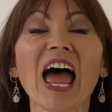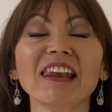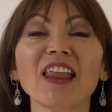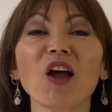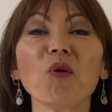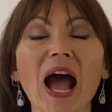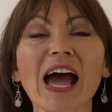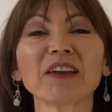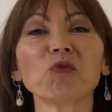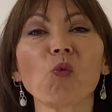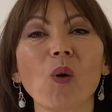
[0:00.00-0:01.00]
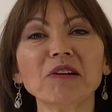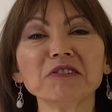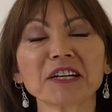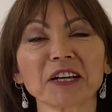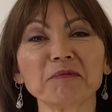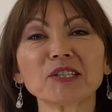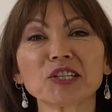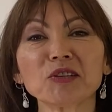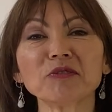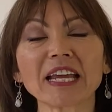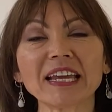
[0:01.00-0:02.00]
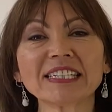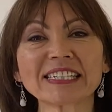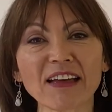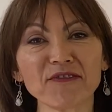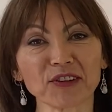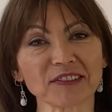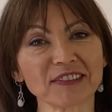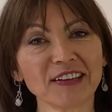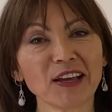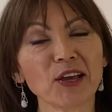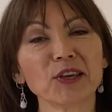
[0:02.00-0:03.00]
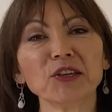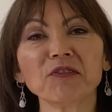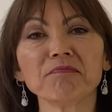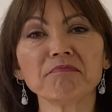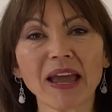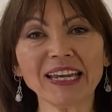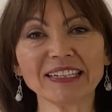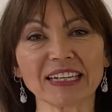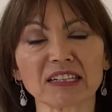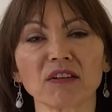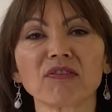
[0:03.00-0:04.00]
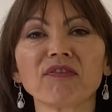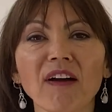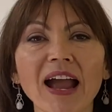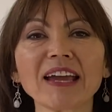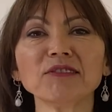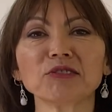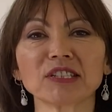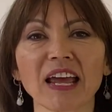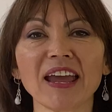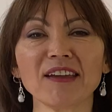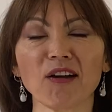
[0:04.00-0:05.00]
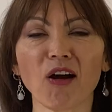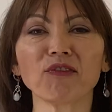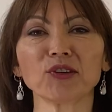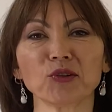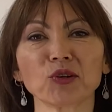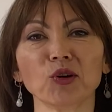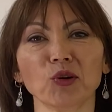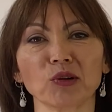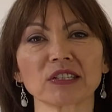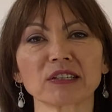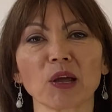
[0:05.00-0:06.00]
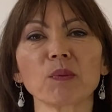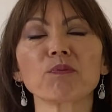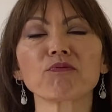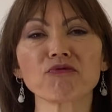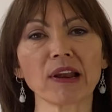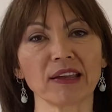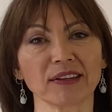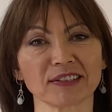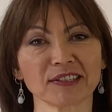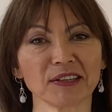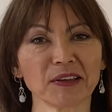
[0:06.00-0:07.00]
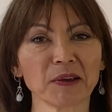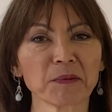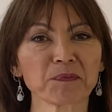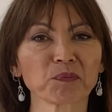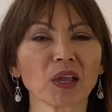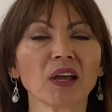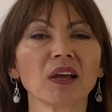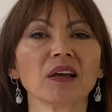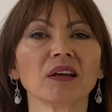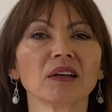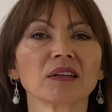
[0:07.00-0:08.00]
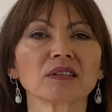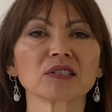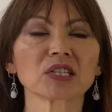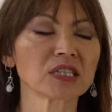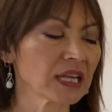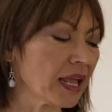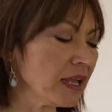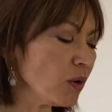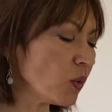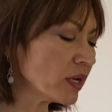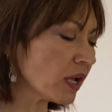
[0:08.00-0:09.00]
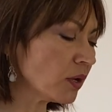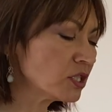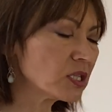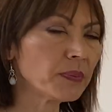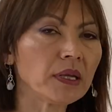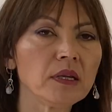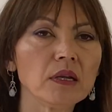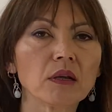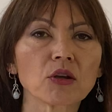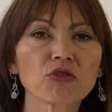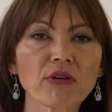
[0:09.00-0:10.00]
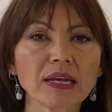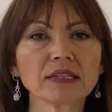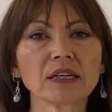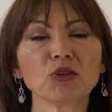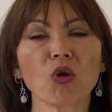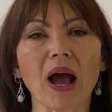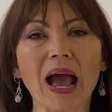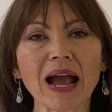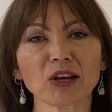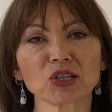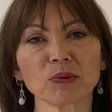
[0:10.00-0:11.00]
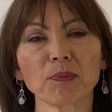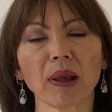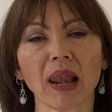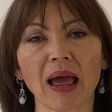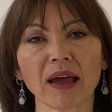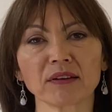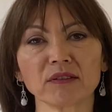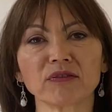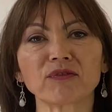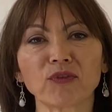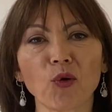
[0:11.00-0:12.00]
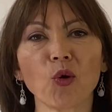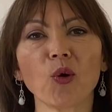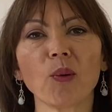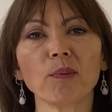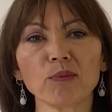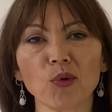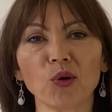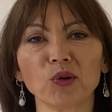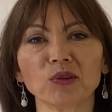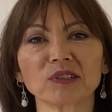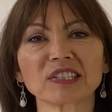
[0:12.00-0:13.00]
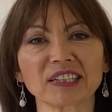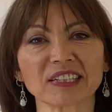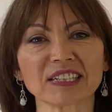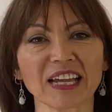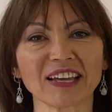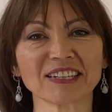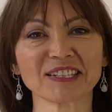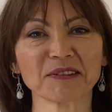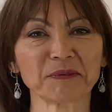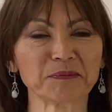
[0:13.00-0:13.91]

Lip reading: Hello and welcome to day 7. You've made it, the final day of your course, so brilliant. Today we're going to be creating your action plan for more success.